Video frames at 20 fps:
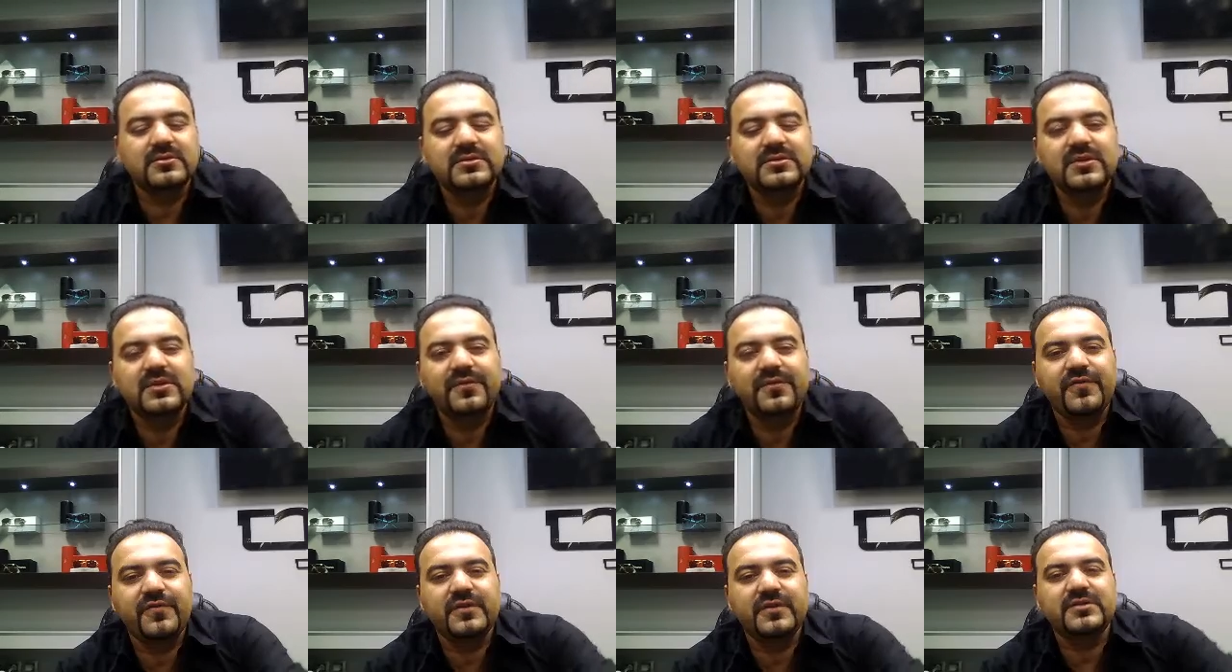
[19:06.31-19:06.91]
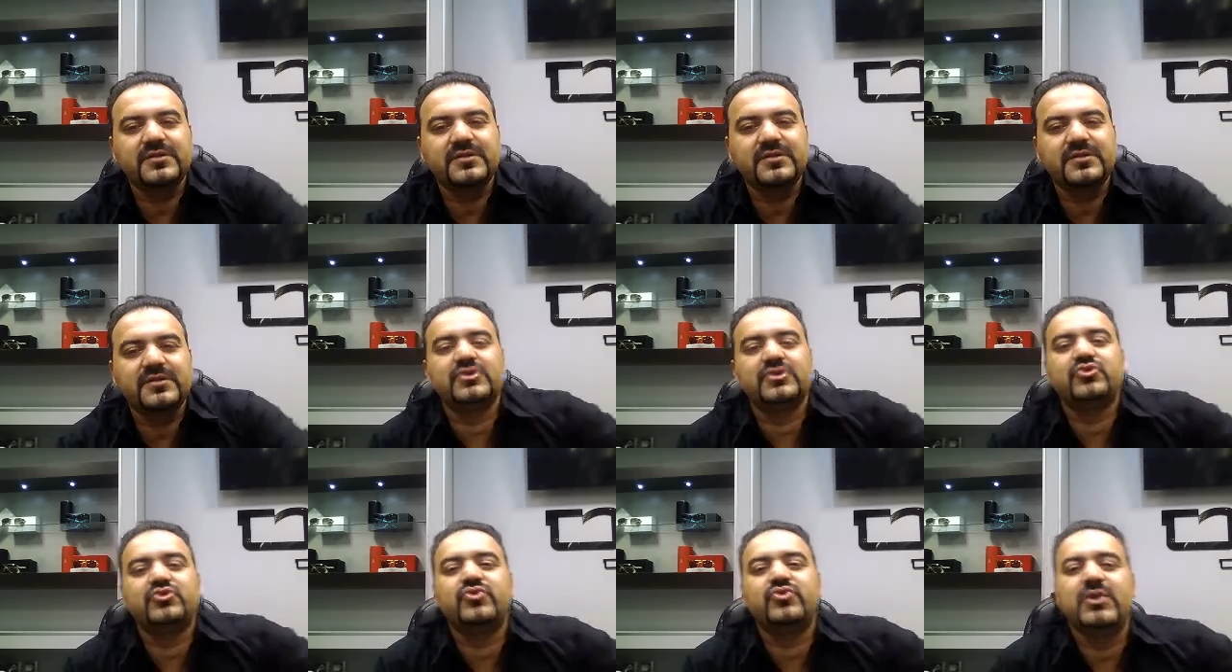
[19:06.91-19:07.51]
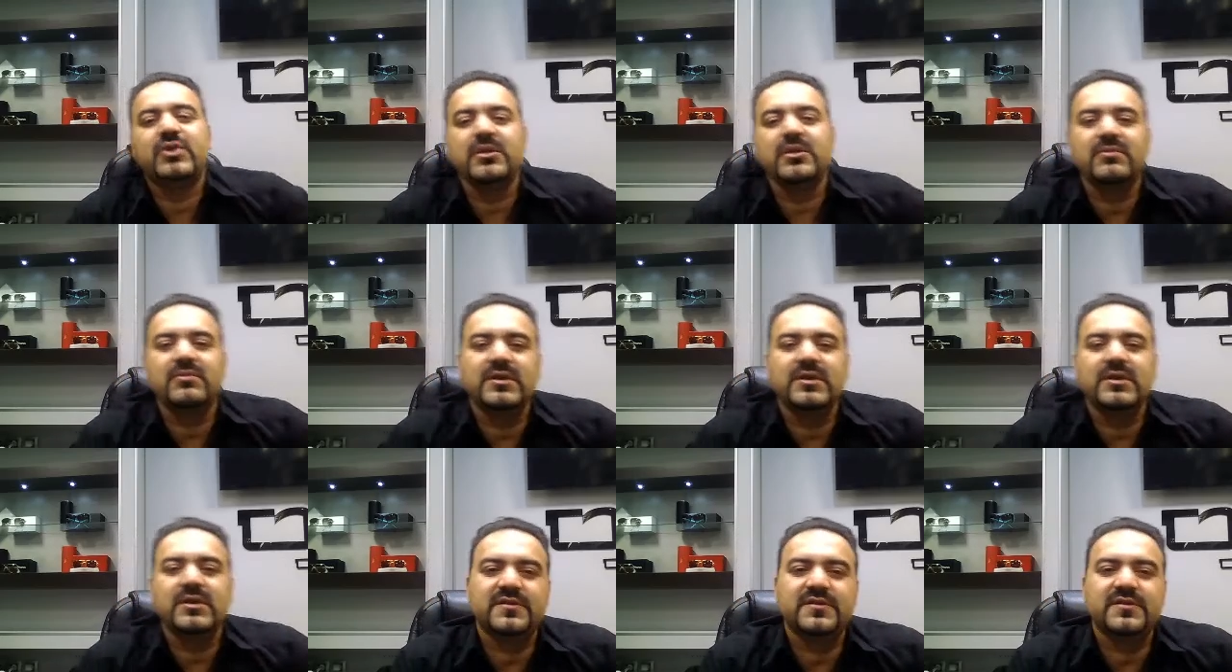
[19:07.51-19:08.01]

different, extremely